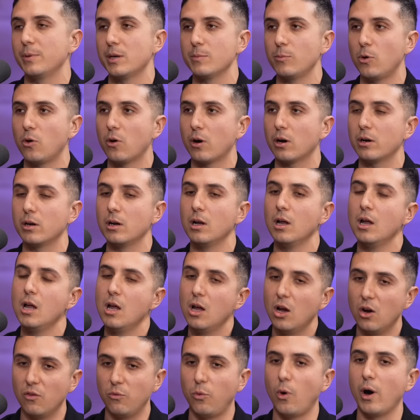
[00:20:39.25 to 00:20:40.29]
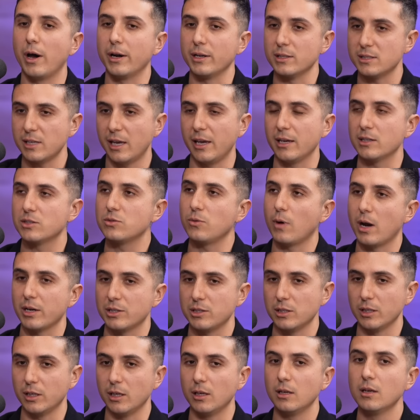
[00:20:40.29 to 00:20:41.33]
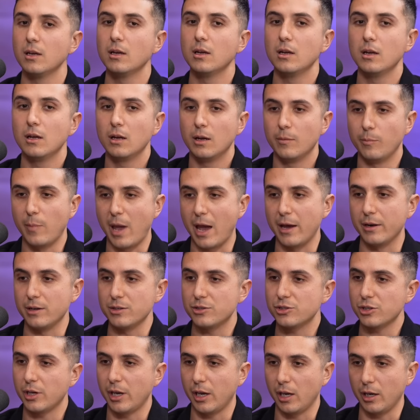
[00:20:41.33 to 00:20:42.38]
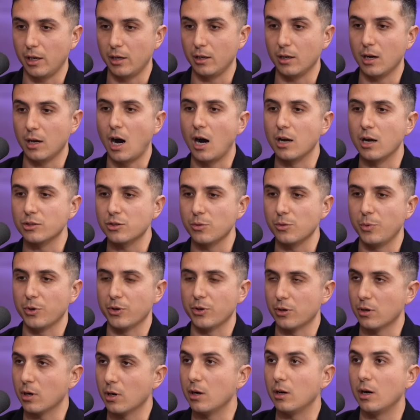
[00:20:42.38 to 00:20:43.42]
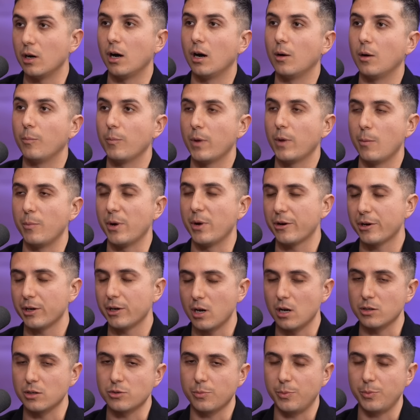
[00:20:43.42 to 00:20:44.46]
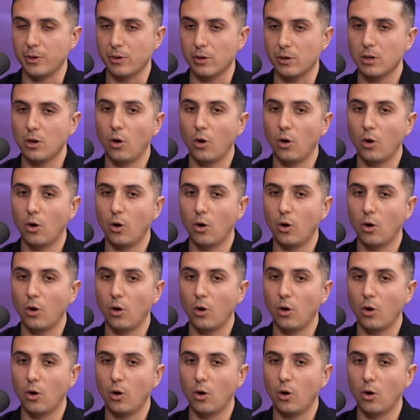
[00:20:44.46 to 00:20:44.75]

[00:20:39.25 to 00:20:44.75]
bit more of what it takes to actually manage a entrepreneur, American entrepreneur.